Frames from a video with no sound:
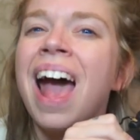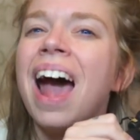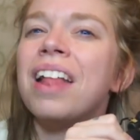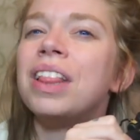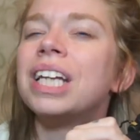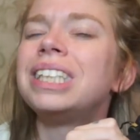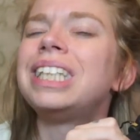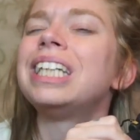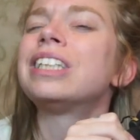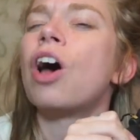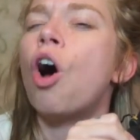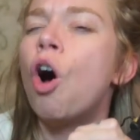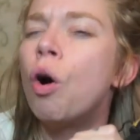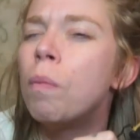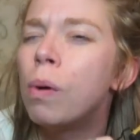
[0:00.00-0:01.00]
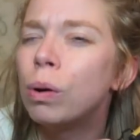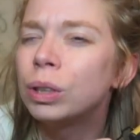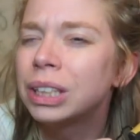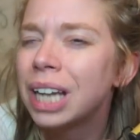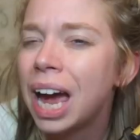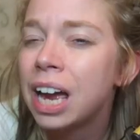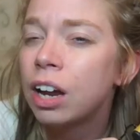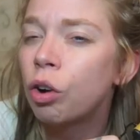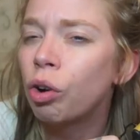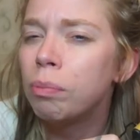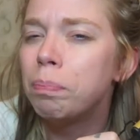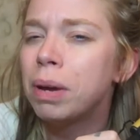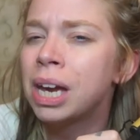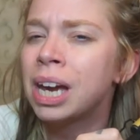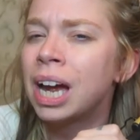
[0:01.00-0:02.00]
And this is almost like
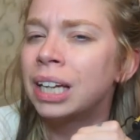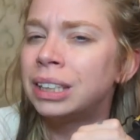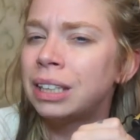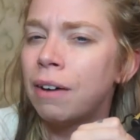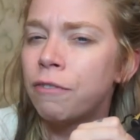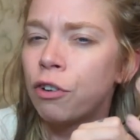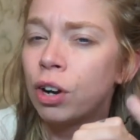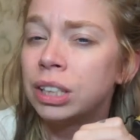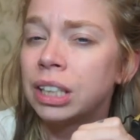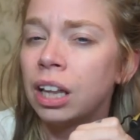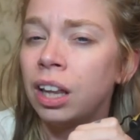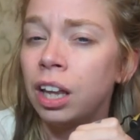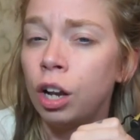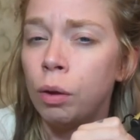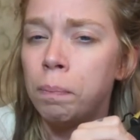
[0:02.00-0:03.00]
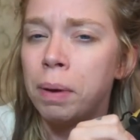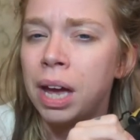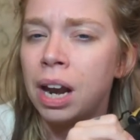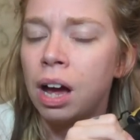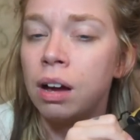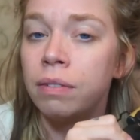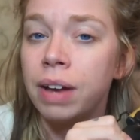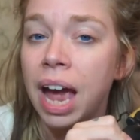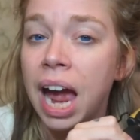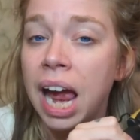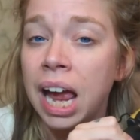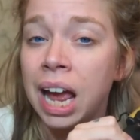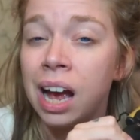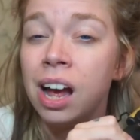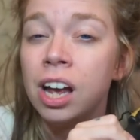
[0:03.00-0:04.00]
crimping, except for it's a little bit of
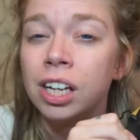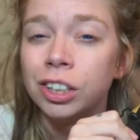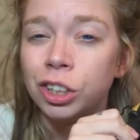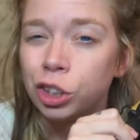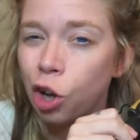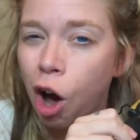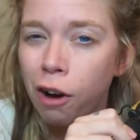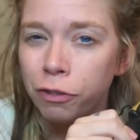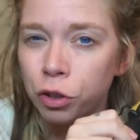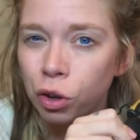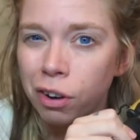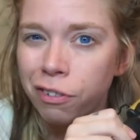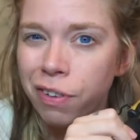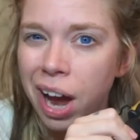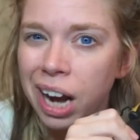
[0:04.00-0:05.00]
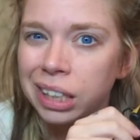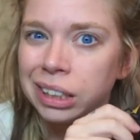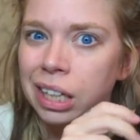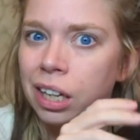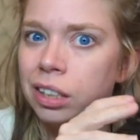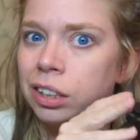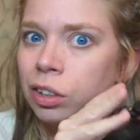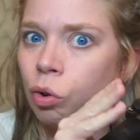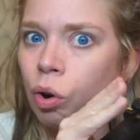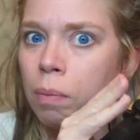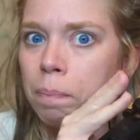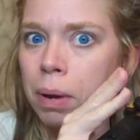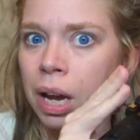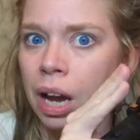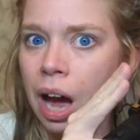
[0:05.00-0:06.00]
a softer effect, because
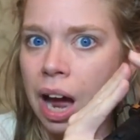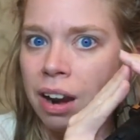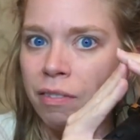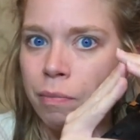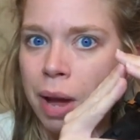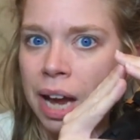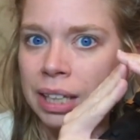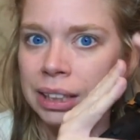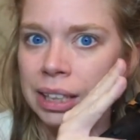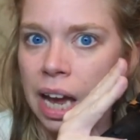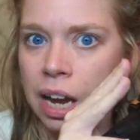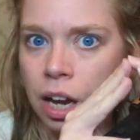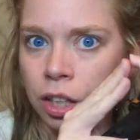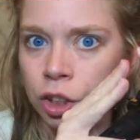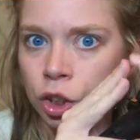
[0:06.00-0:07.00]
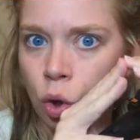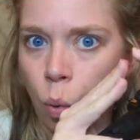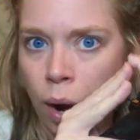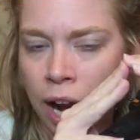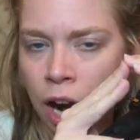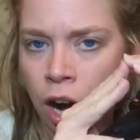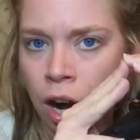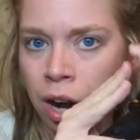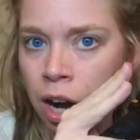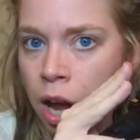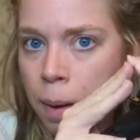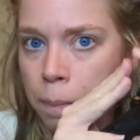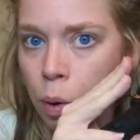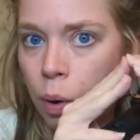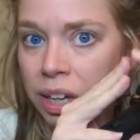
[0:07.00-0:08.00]
crimping kind of makes like a square,
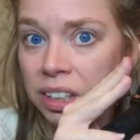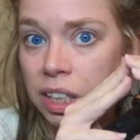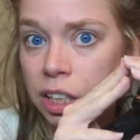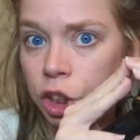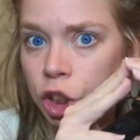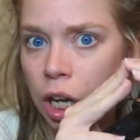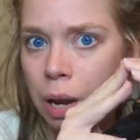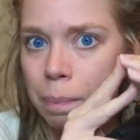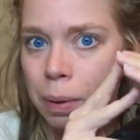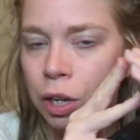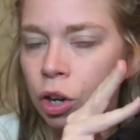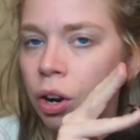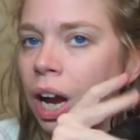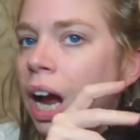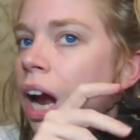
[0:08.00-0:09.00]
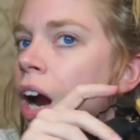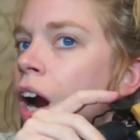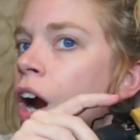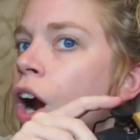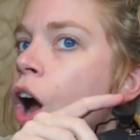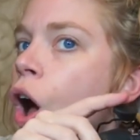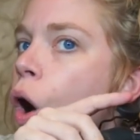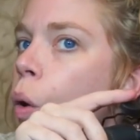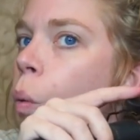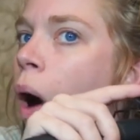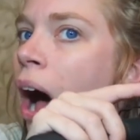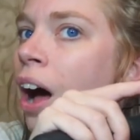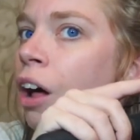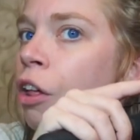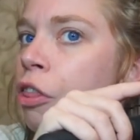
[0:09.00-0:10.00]
pointy shape in your hair,
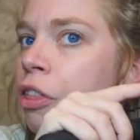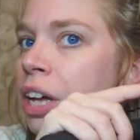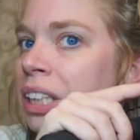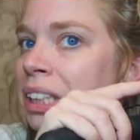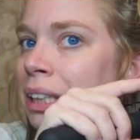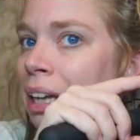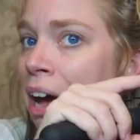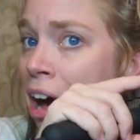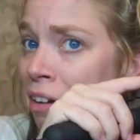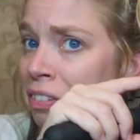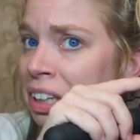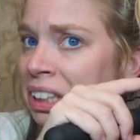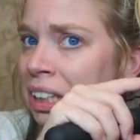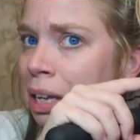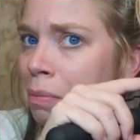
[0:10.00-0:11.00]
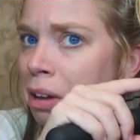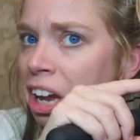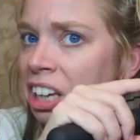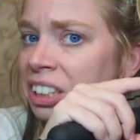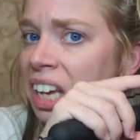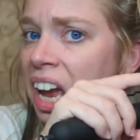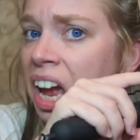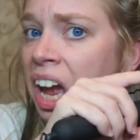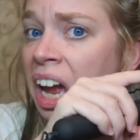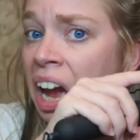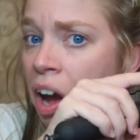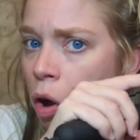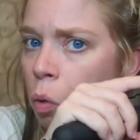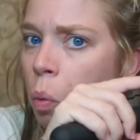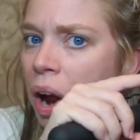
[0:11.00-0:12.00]
while this obviously makes a
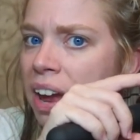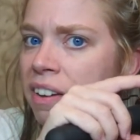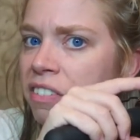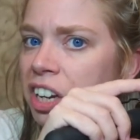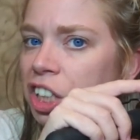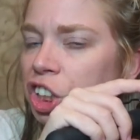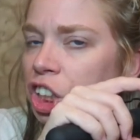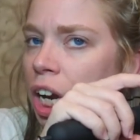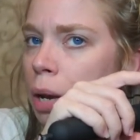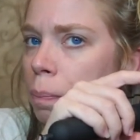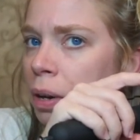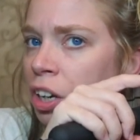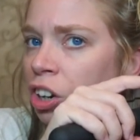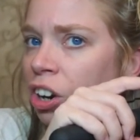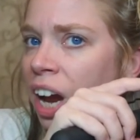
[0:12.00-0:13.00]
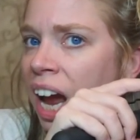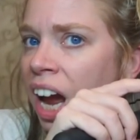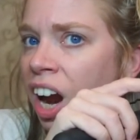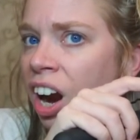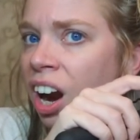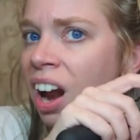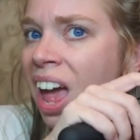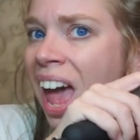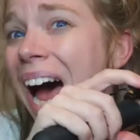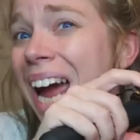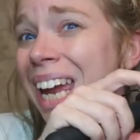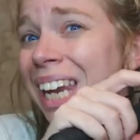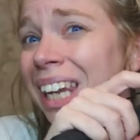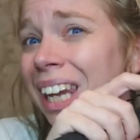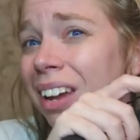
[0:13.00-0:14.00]
wavy shape in your hair. I
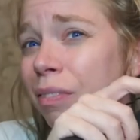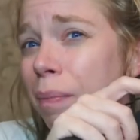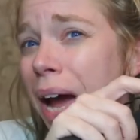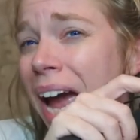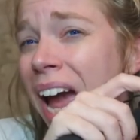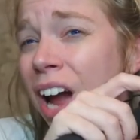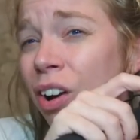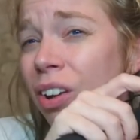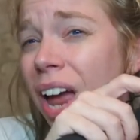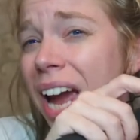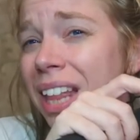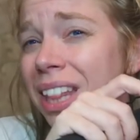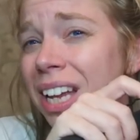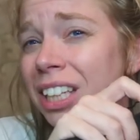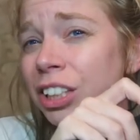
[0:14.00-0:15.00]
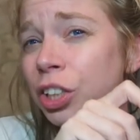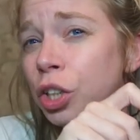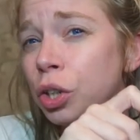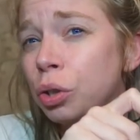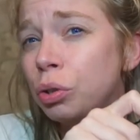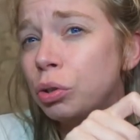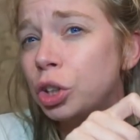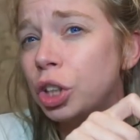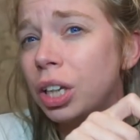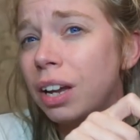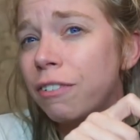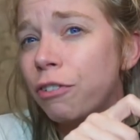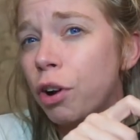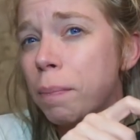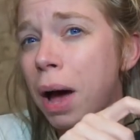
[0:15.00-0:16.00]
can leave my hair like this, usually
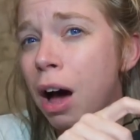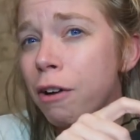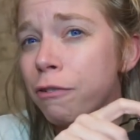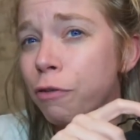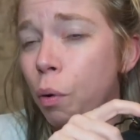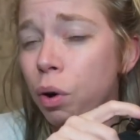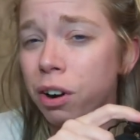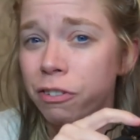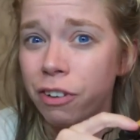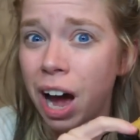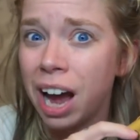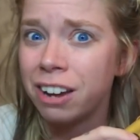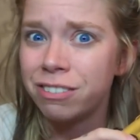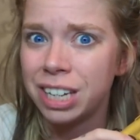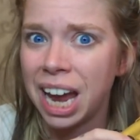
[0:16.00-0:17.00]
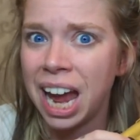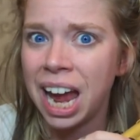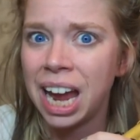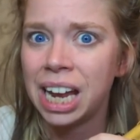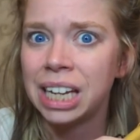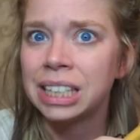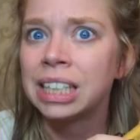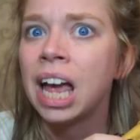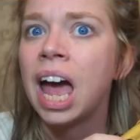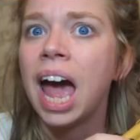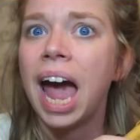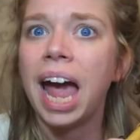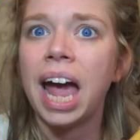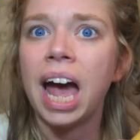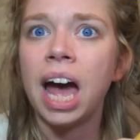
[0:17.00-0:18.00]
for about four to five days,
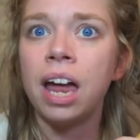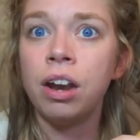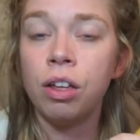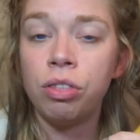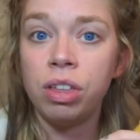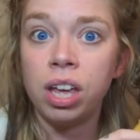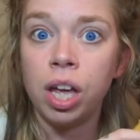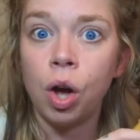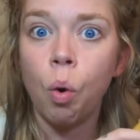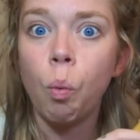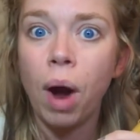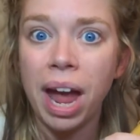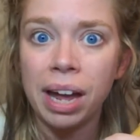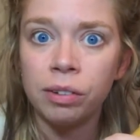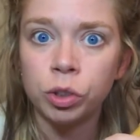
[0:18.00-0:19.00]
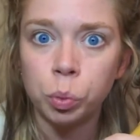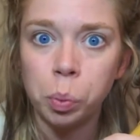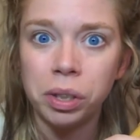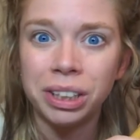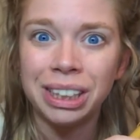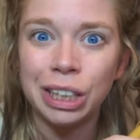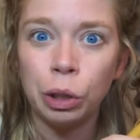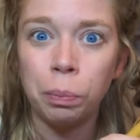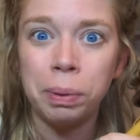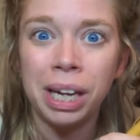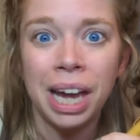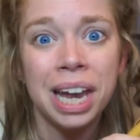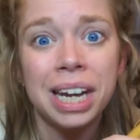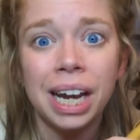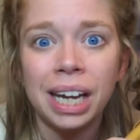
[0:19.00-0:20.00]
and the waves will still be
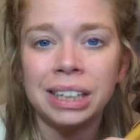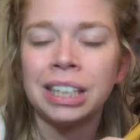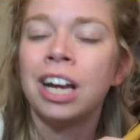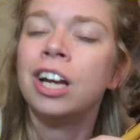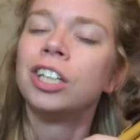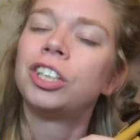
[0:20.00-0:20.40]
in it.